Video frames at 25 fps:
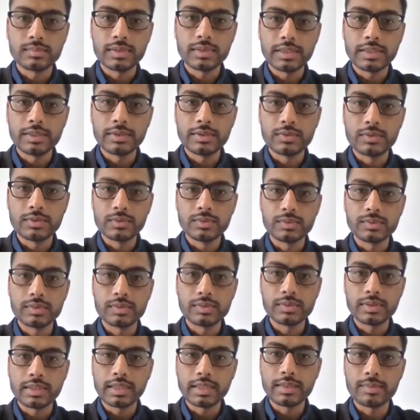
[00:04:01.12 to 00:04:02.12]
into
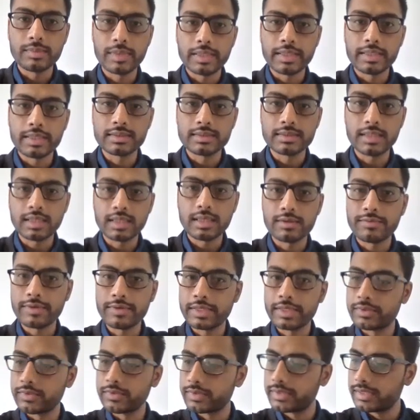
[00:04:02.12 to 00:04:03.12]
n minus r
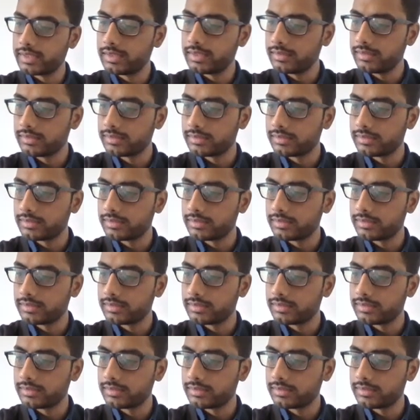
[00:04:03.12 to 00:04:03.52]
factorial